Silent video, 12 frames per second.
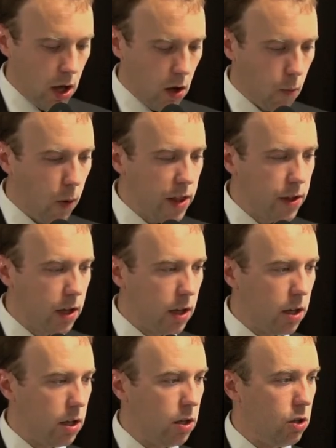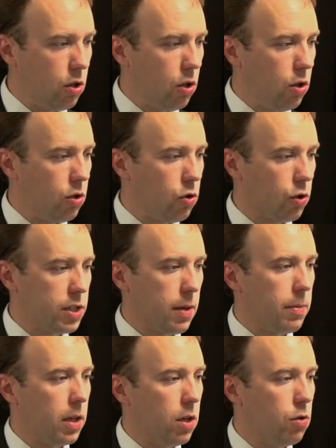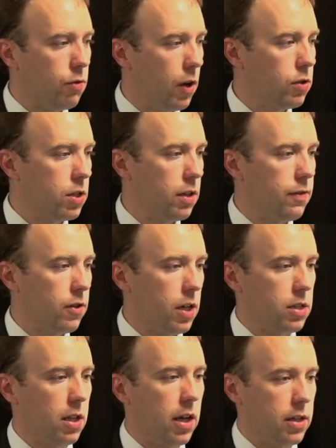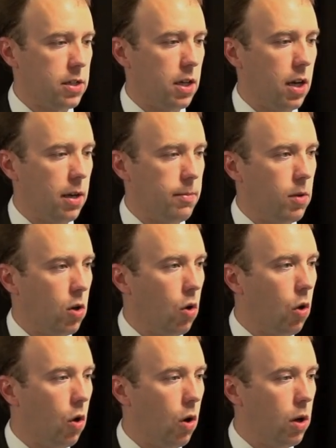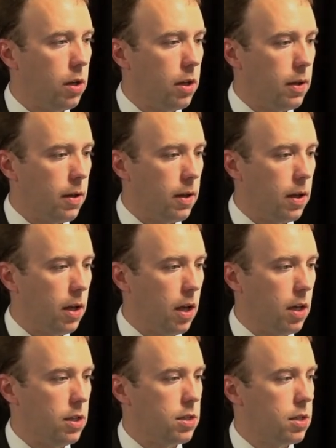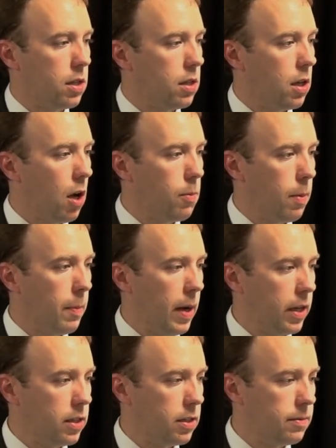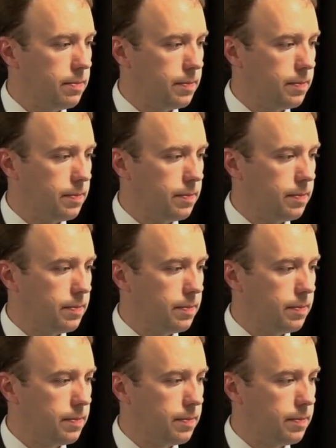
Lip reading: whether you're somebody who voted for us last time or is open-minded,